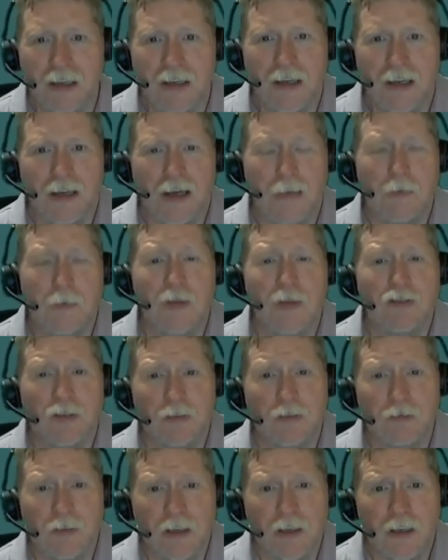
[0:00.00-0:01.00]
a bunch
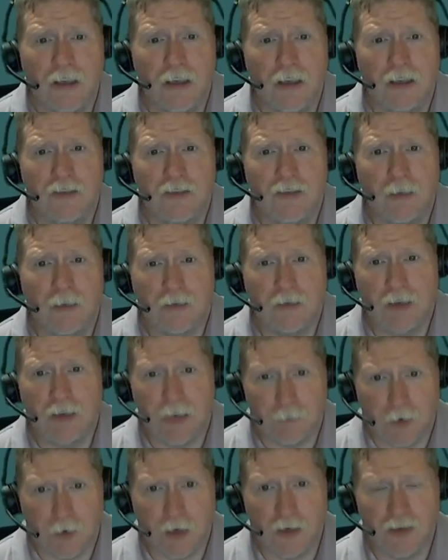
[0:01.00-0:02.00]
of Democrat
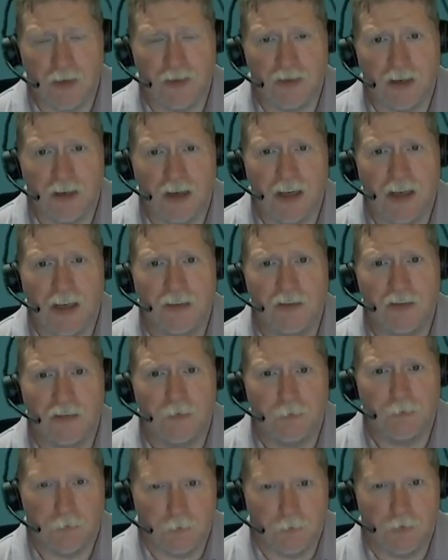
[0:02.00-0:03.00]
Party signs,
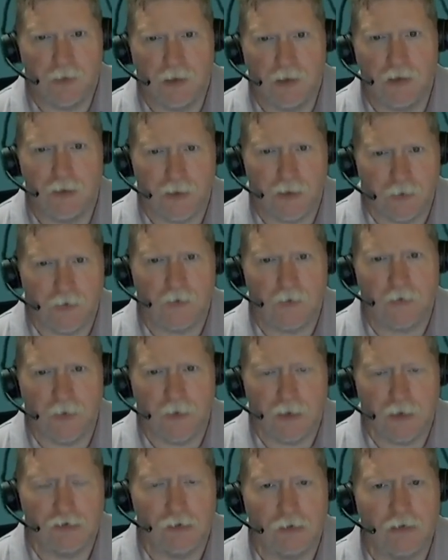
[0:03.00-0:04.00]
particularly for
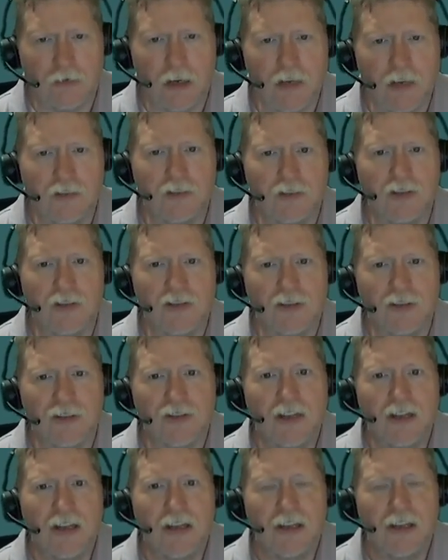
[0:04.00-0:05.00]
federal races.
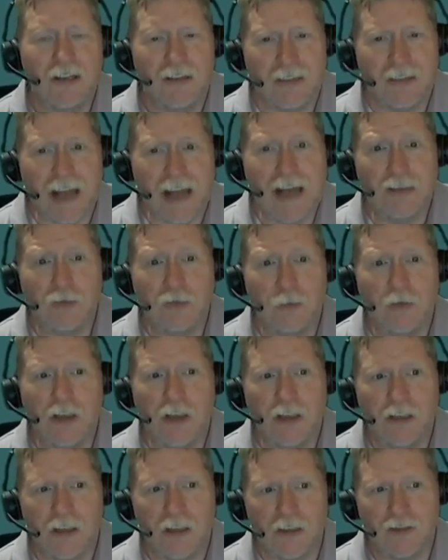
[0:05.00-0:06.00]
Last
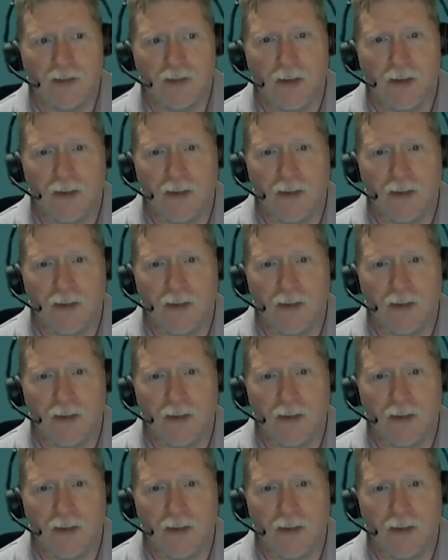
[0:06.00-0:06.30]
week, I started to